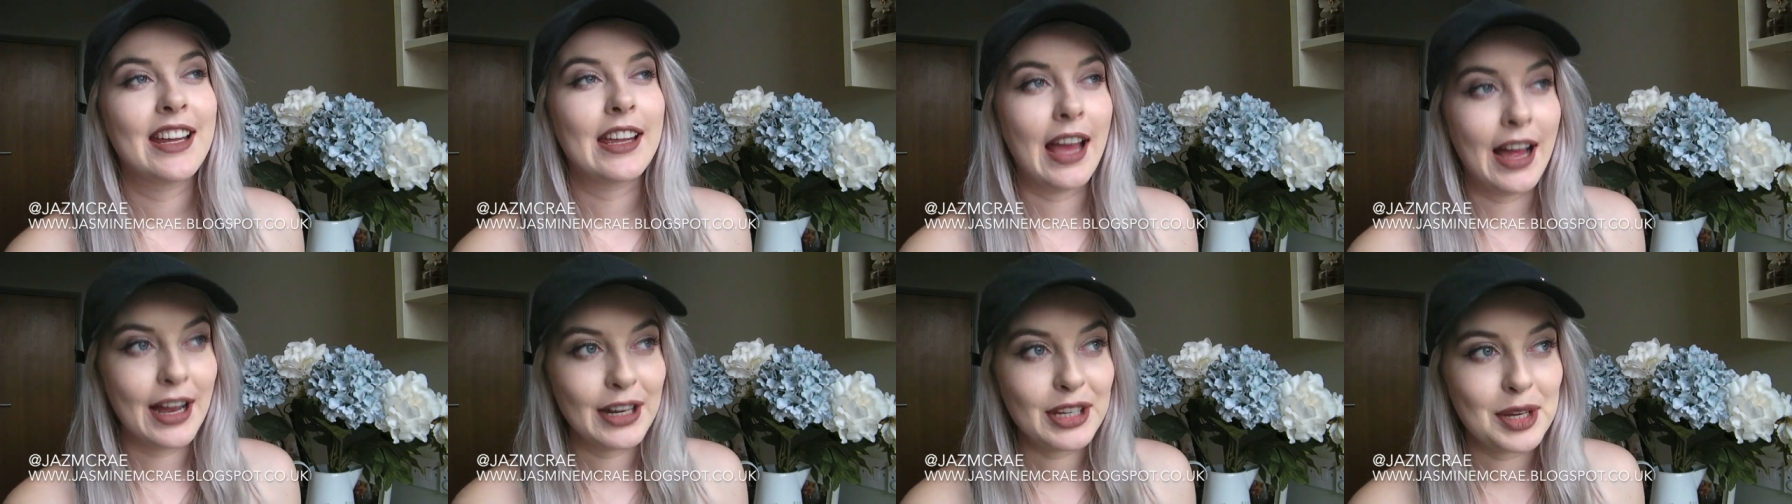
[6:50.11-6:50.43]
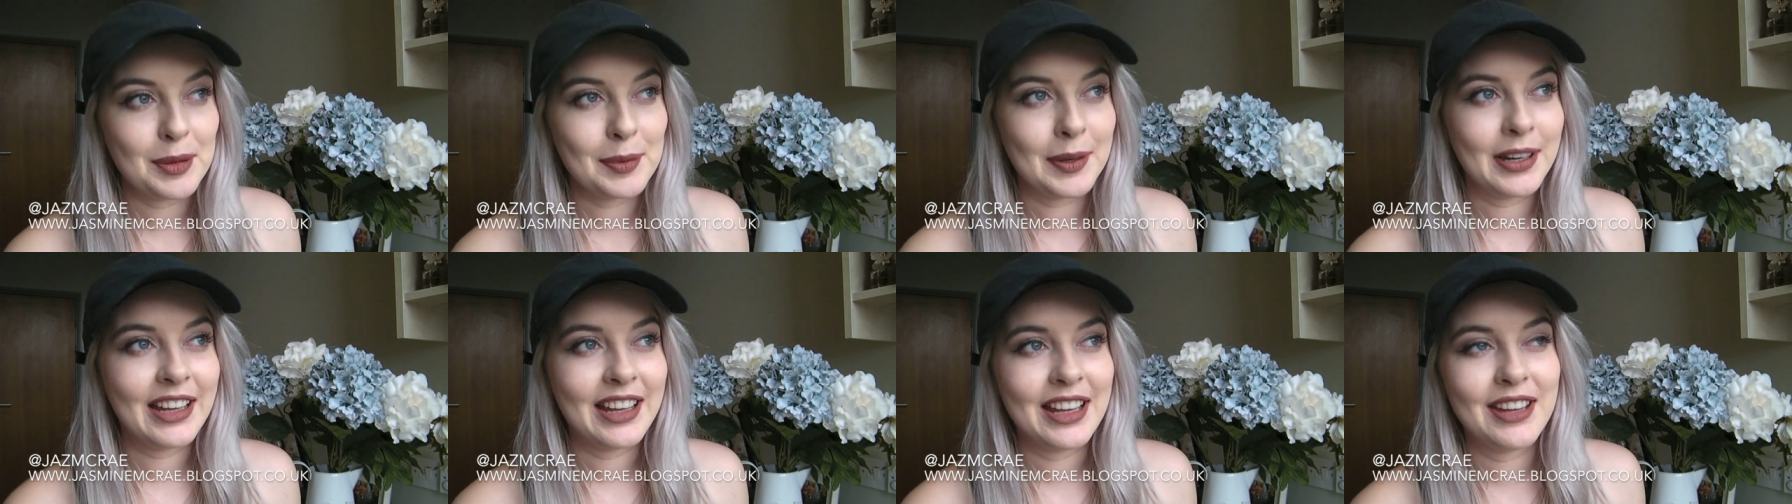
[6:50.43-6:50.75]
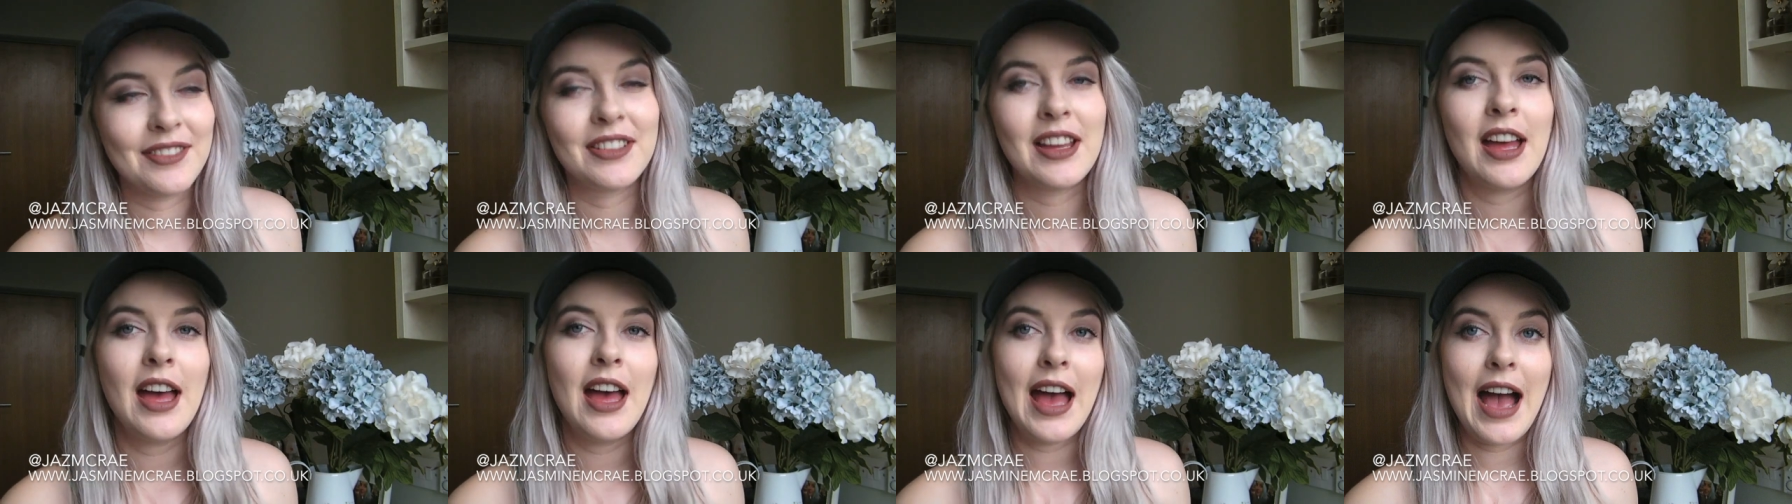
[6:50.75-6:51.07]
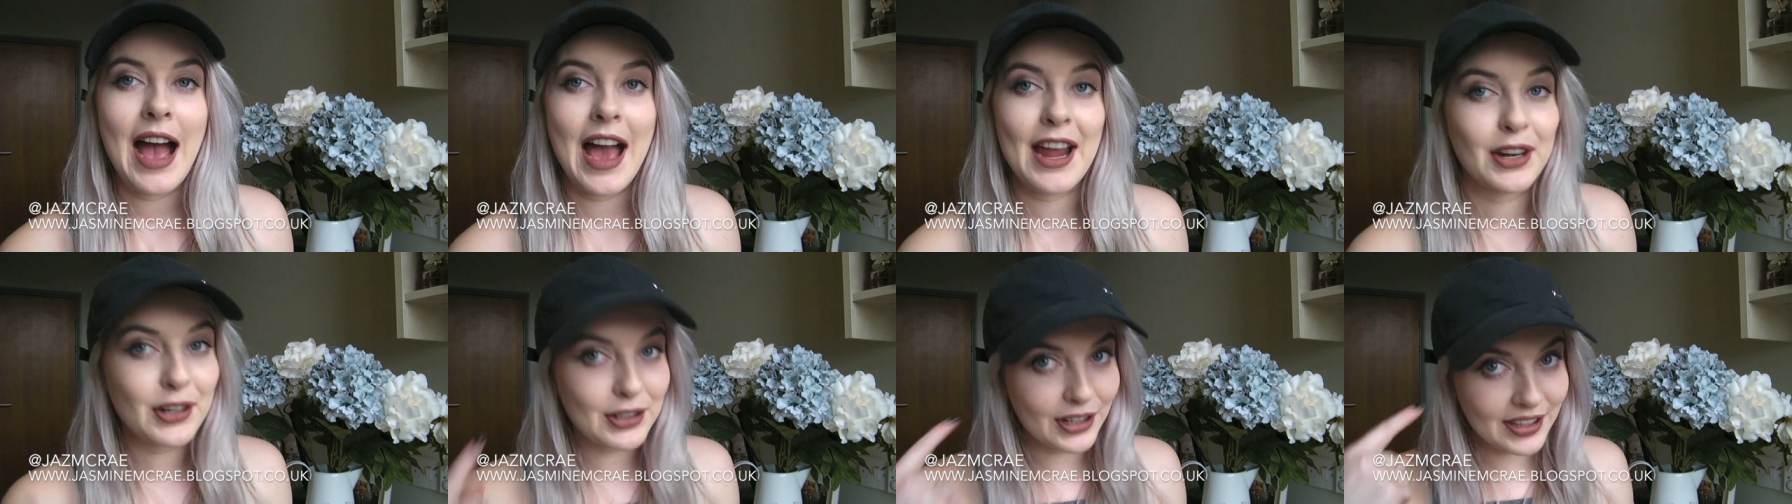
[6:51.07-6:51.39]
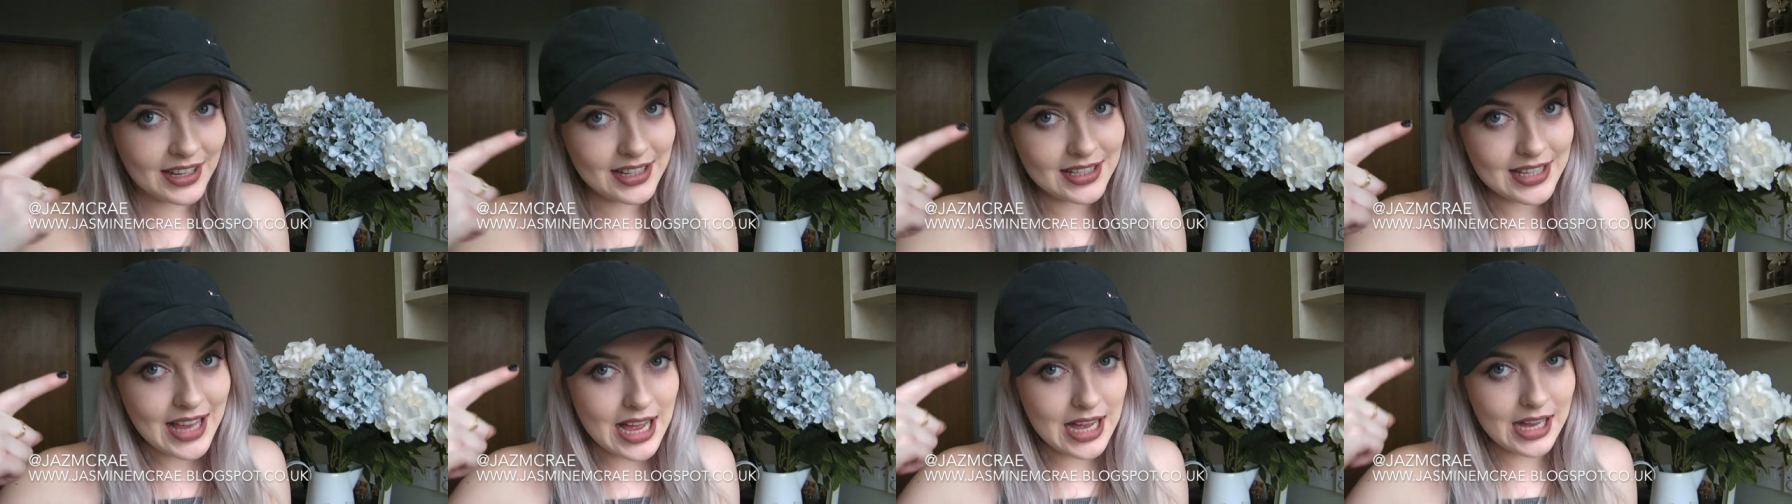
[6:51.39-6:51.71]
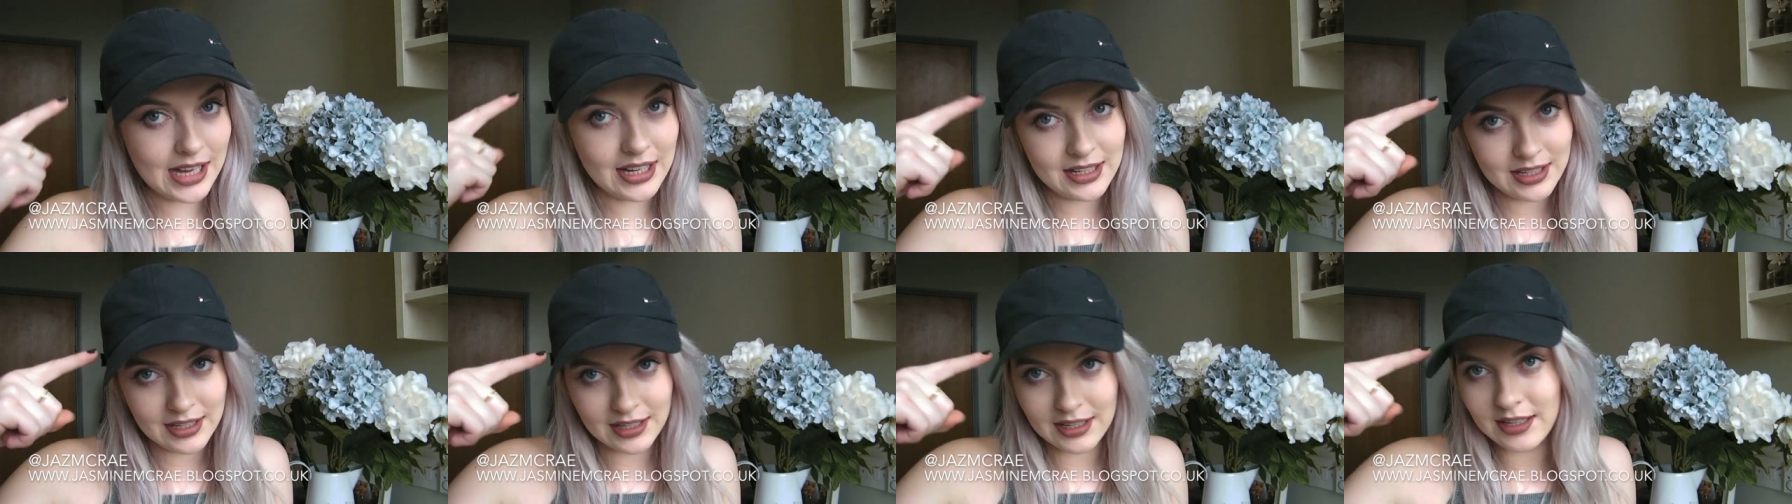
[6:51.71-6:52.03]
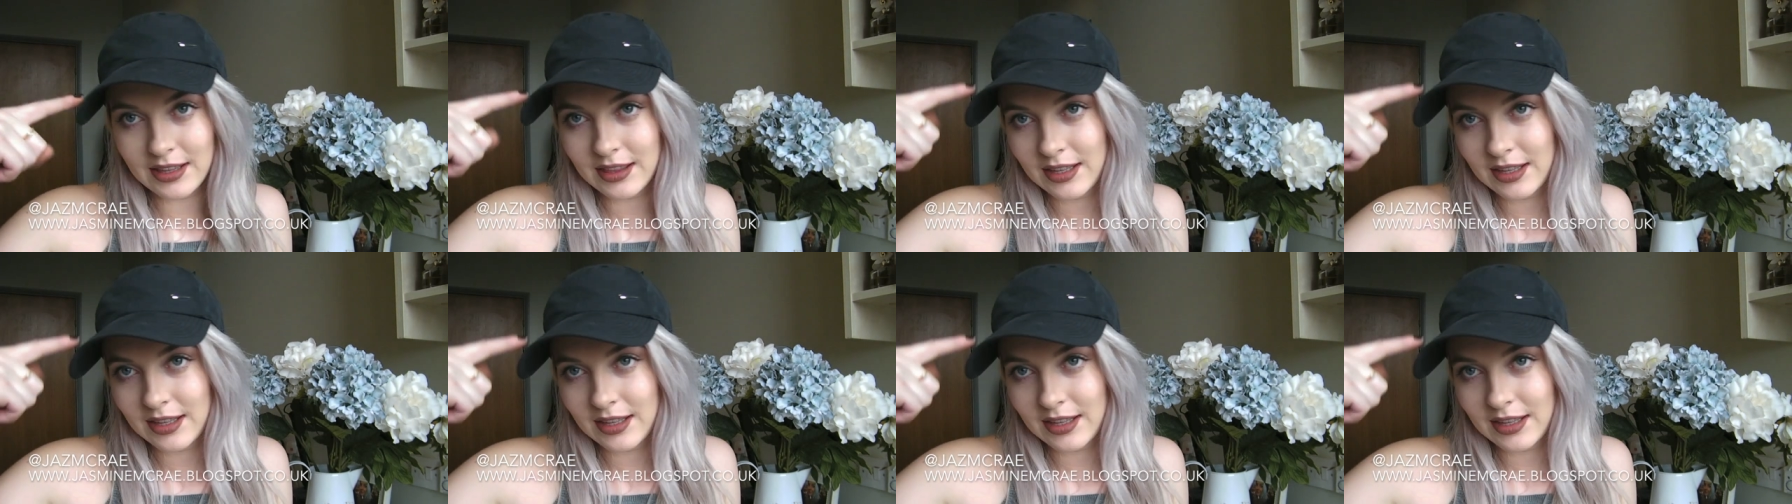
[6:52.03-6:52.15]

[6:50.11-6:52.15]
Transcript: can you believe? And I got this hat.